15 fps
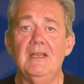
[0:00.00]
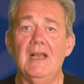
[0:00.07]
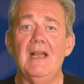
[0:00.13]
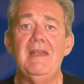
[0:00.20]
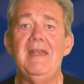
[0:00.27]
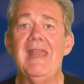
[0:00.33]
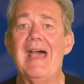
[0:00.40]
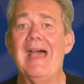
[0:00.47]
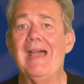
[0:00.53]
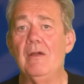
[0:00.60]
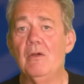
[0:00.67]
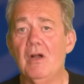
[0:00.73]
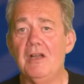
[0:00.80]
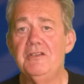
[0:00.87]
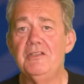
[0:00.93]
And
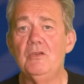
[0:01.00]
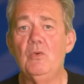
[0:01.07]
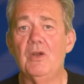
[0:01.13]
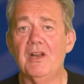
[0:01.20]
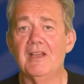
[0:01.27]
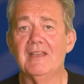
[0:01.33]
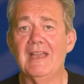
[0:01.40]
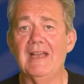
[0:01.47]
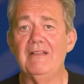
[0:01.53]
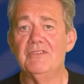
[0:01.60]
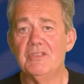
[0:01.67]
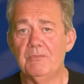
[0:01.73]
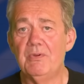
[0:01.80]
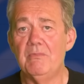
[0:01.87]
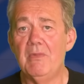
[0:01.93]
now I do what I
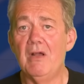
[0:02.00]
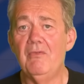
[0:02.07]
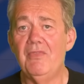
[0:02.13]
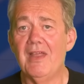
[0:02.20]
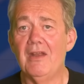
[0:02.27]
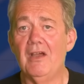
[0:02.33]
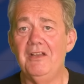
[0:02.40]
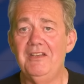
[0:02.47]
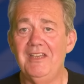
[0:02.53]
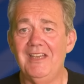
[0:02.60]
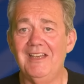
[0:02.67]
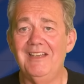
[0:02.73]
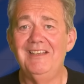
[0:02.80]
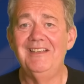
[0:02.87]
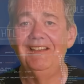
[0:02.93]
can to promote that idea.